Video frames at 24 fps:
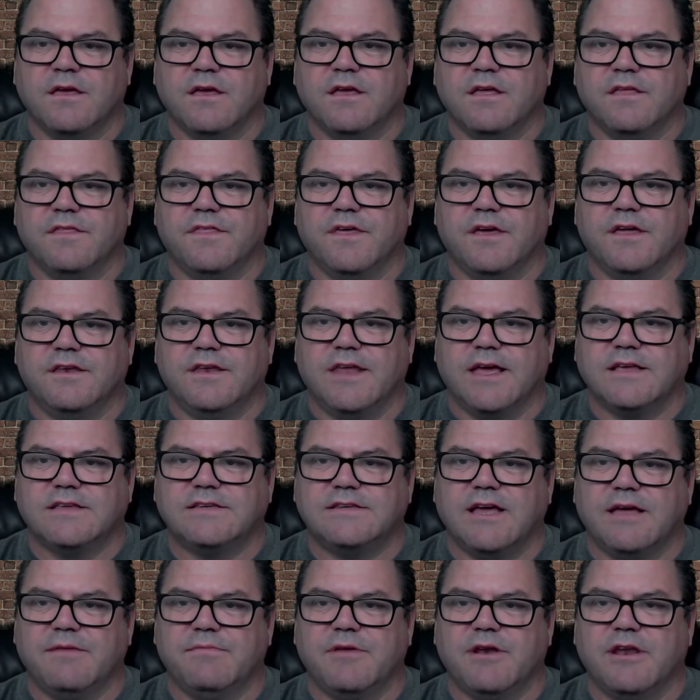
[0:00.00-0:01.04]
the next
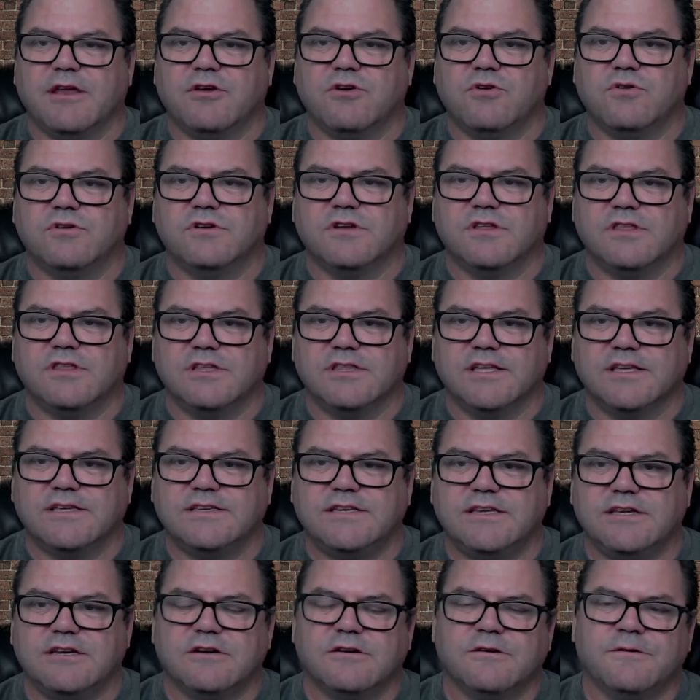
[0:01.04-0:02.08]
time that I go into the list
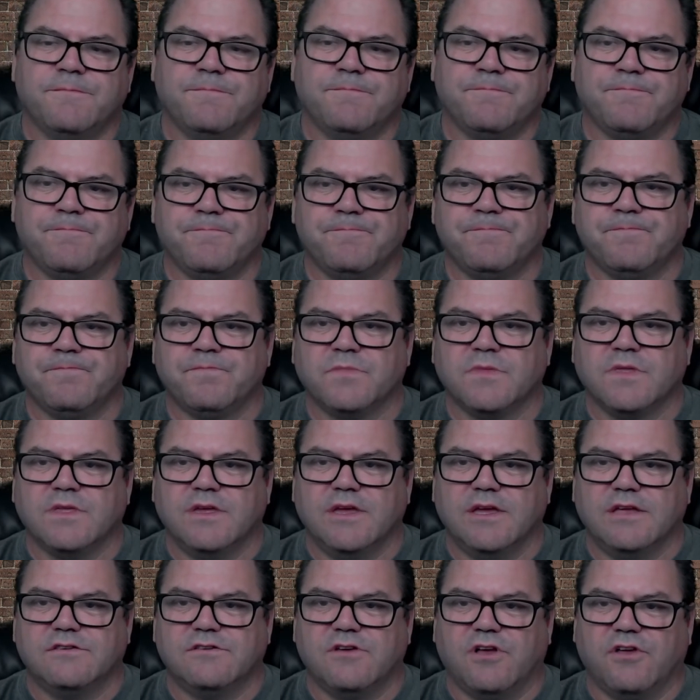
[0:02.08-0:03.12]
here,
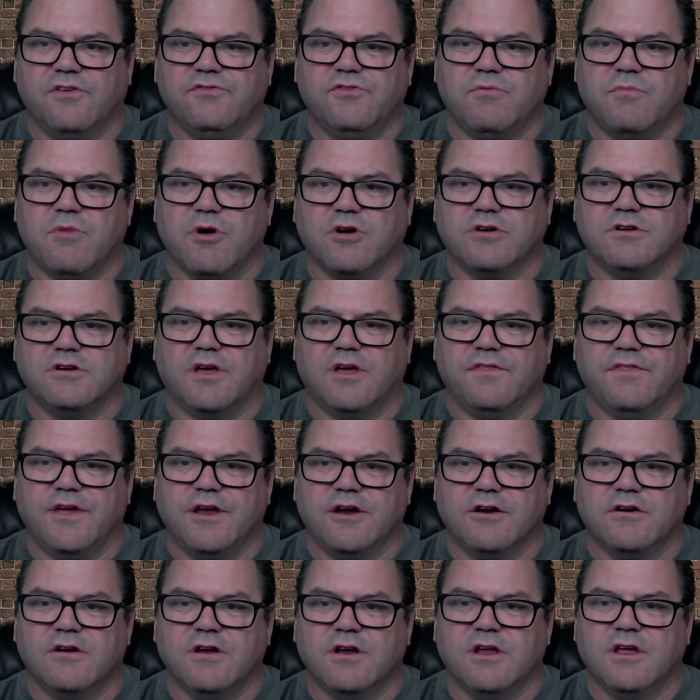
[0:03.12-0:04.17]
it's also marked on
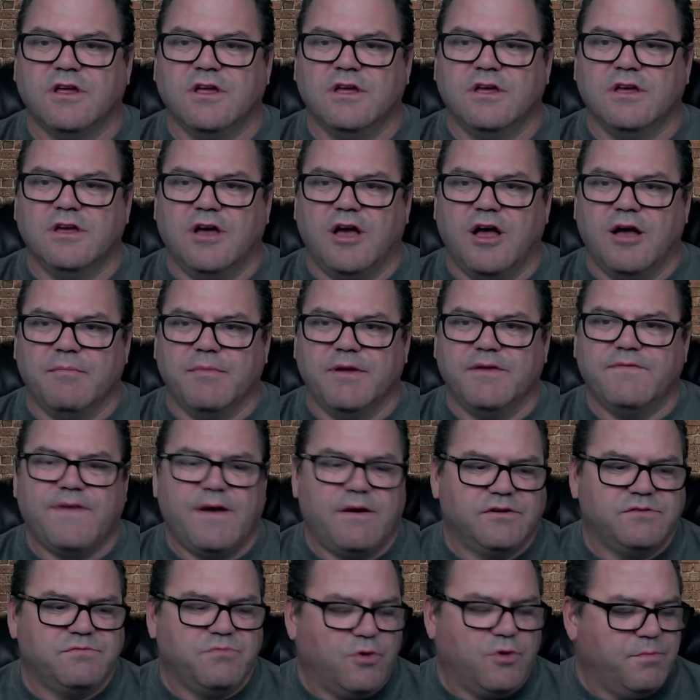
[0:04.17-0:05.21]
there. If I
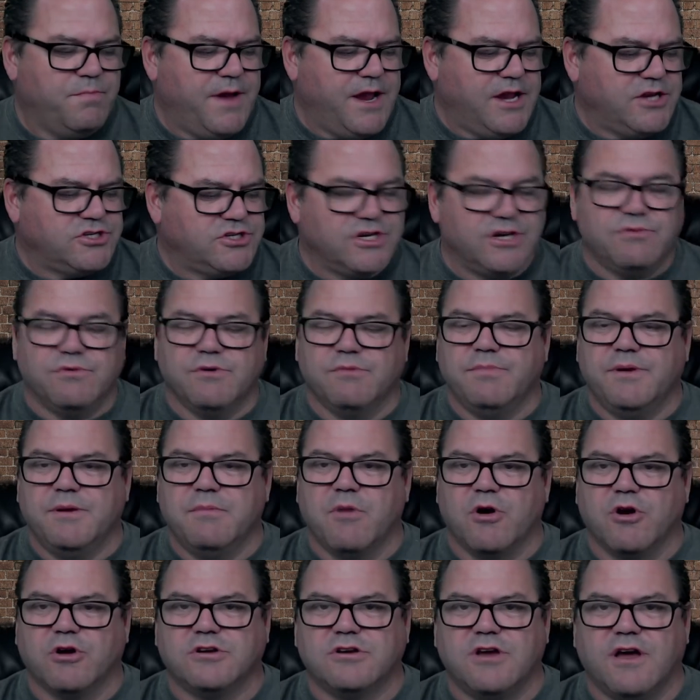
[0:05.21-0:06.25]
was more patient, it would be
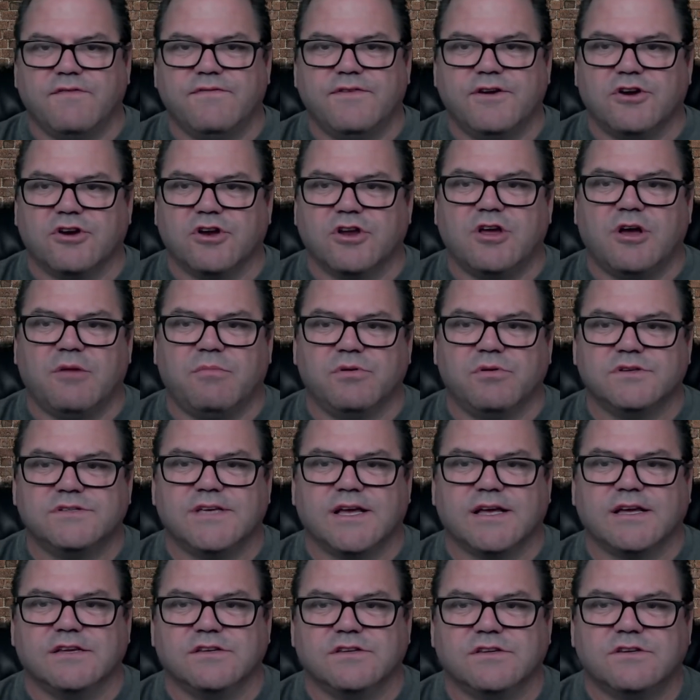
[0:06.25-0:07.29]
marked off here in a couple of
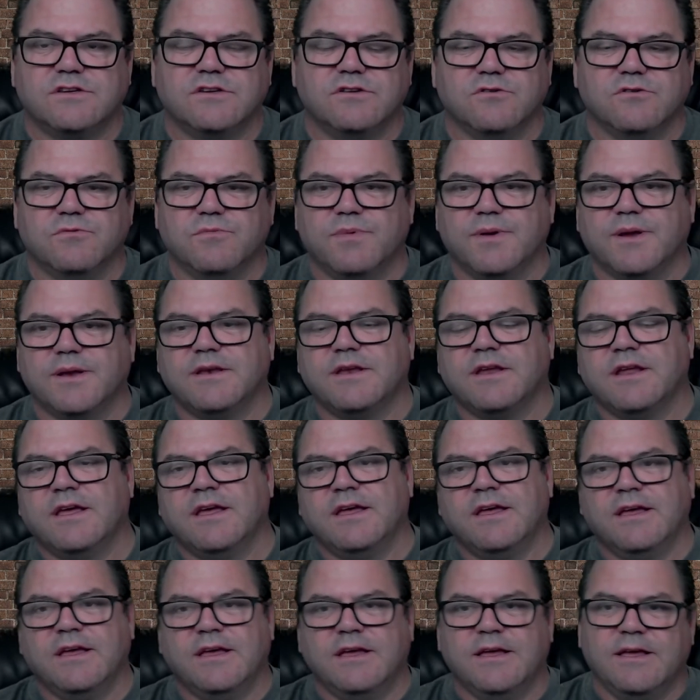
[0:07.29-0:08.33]
seconds too. But
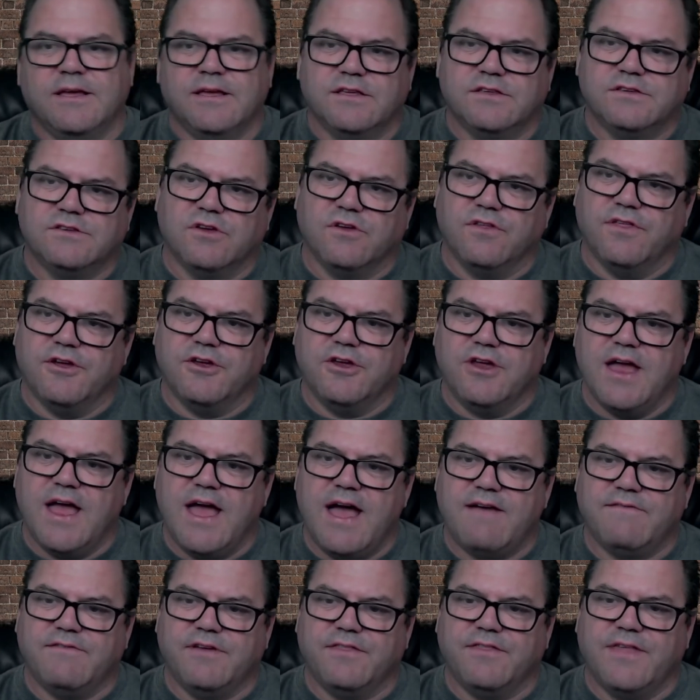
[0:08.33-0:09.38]
so there you
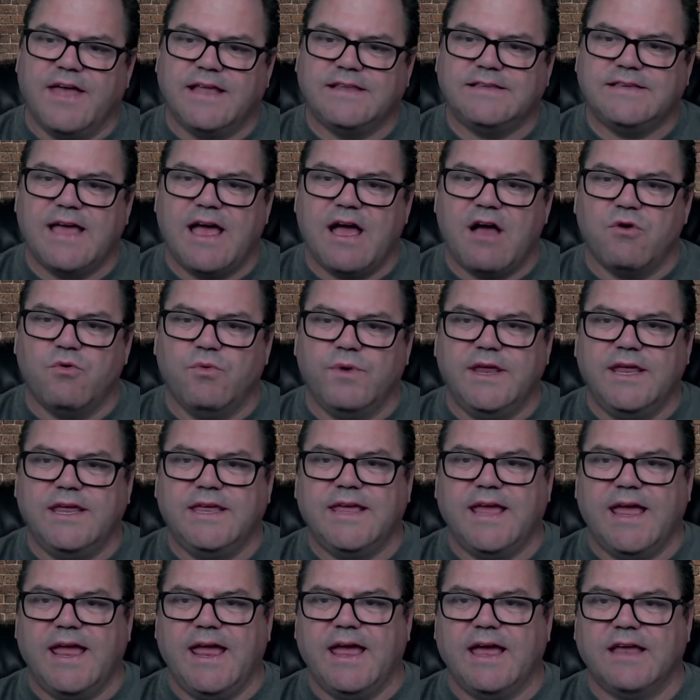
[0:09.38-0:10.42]
have it. That's how we
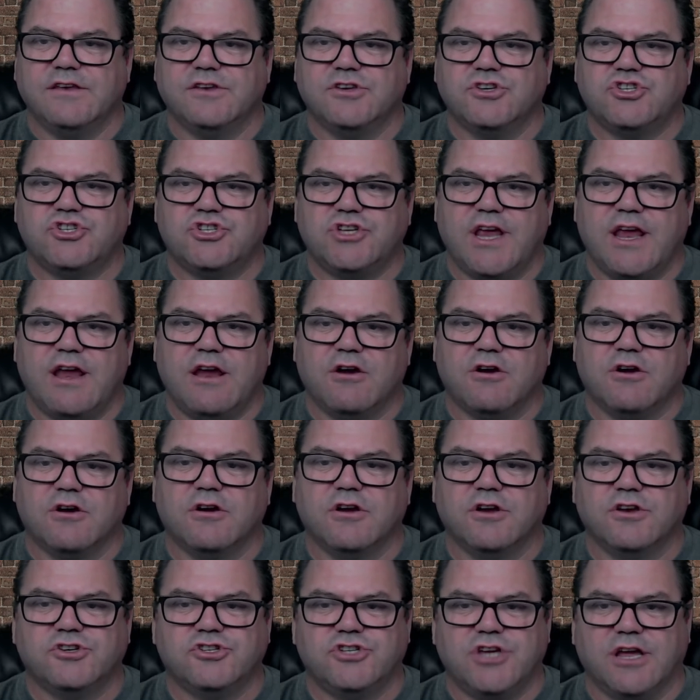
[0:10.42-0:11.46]
can share
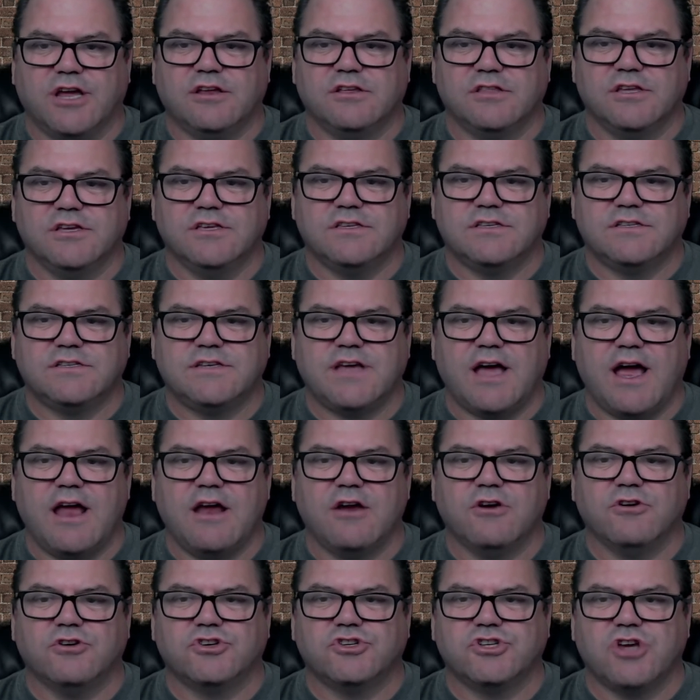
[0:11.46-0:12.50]
checklists,
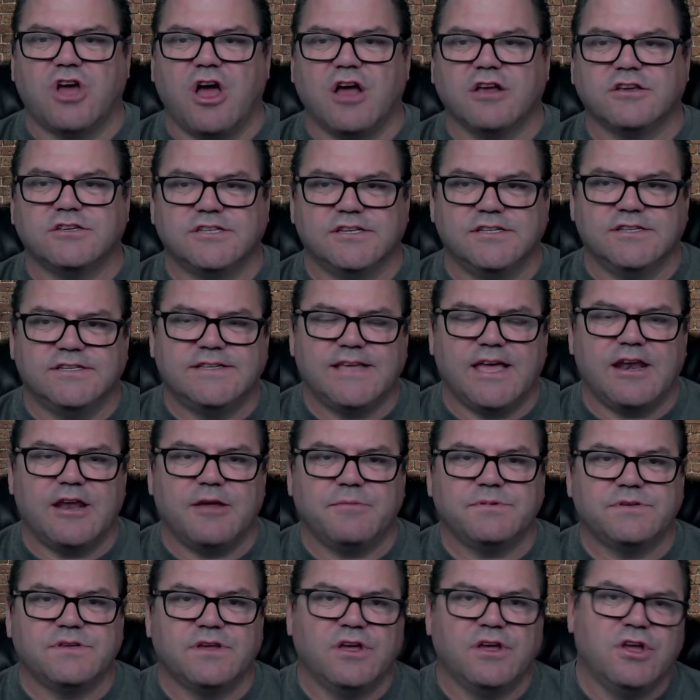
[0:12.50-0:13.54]
tires, shocks, and
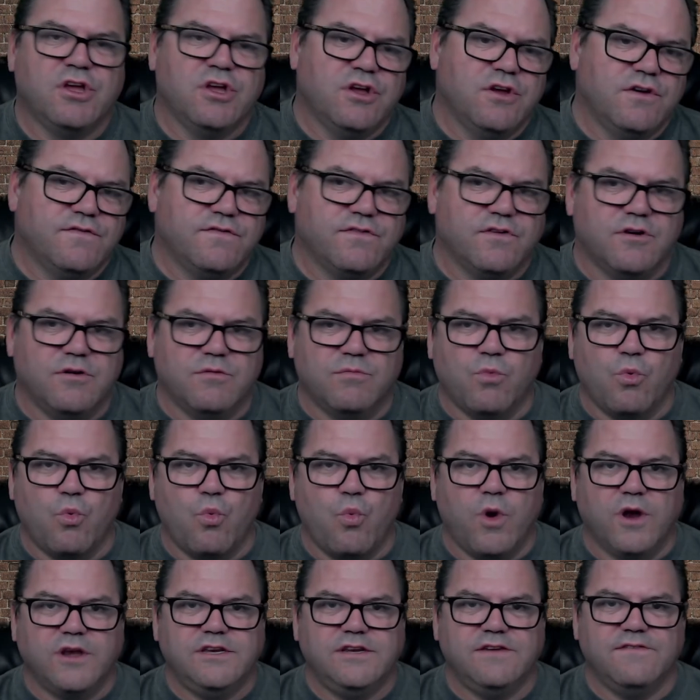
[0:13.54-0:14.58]
setups from
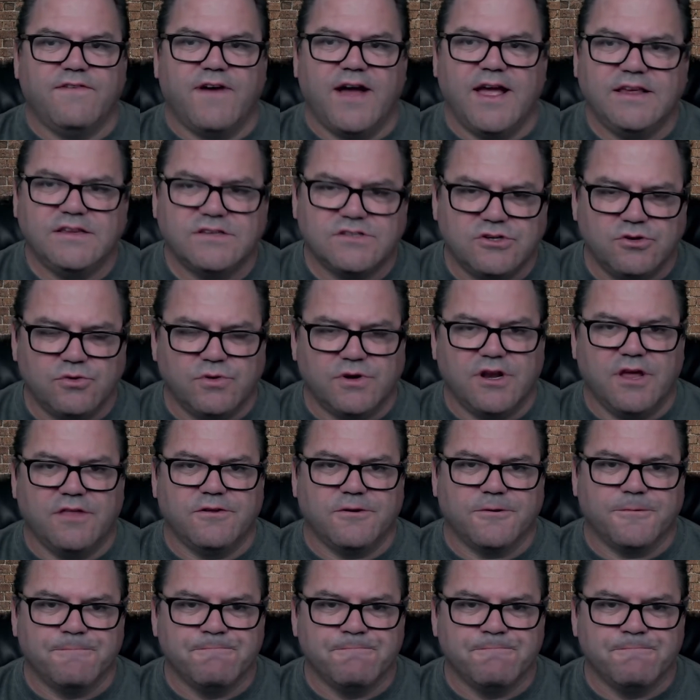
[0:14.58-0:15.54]
one device to another.